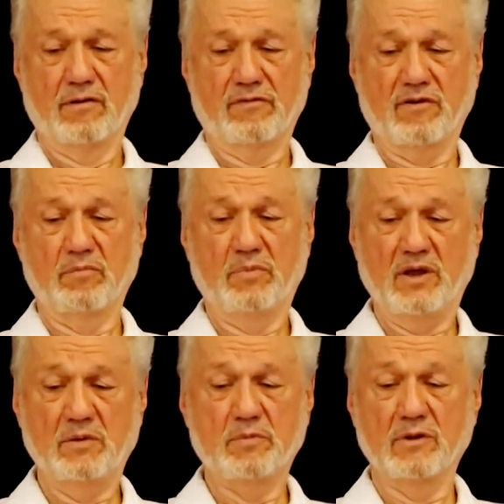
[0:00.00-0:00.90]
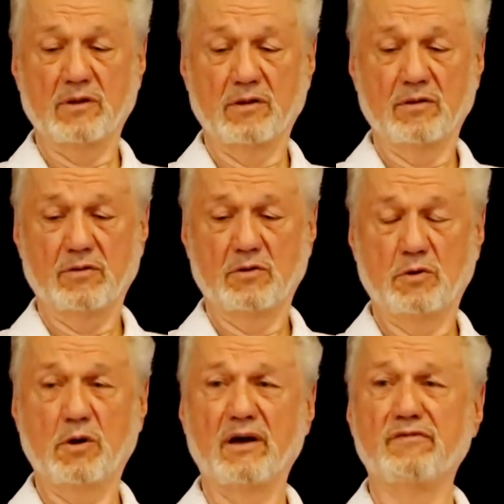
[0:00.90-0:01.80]
from people who
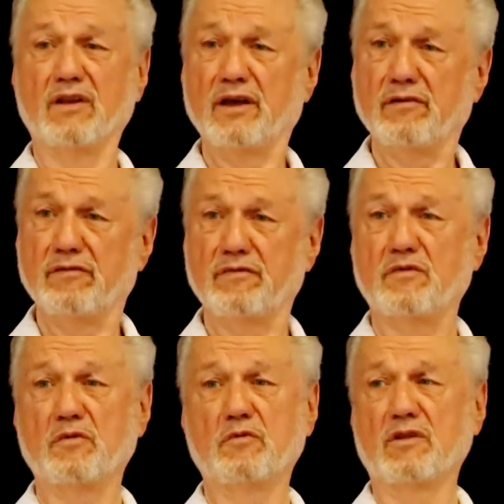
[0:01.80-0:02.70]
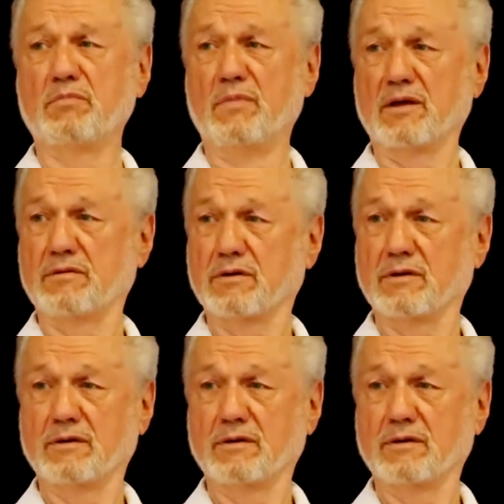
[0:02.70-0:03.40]
have lived with Mother